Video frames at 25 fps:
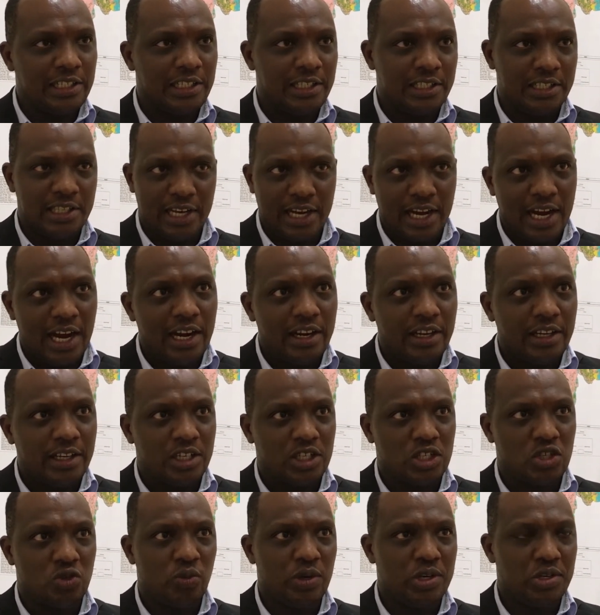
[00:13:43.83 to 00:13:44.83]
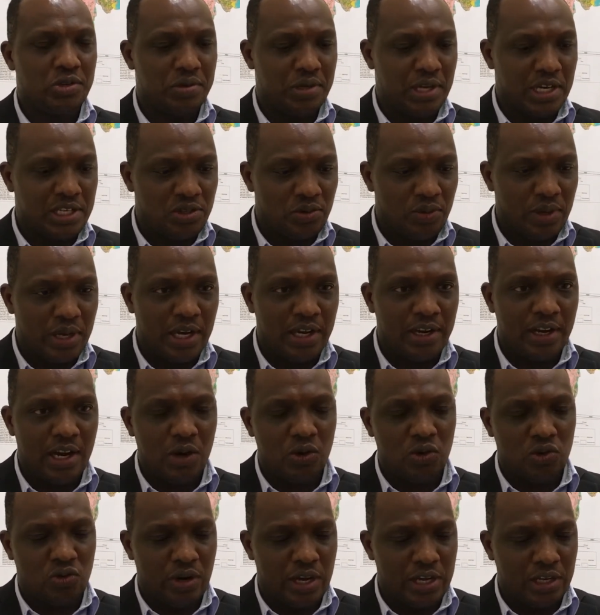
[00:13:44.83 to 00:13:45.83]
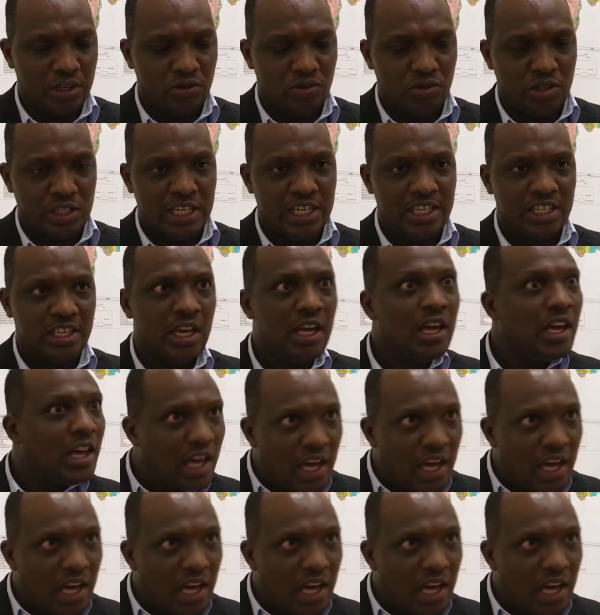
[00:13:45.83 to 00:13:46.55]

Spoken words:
is the current situation as we are now trying to change